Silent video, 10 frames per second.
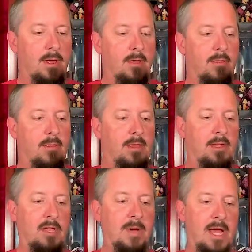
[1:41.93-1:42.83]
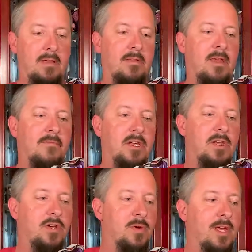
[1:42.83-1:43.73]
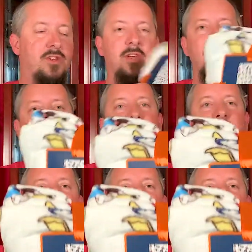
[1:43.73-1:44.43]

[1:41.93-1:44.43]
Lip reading: 60 by 72 inches. It is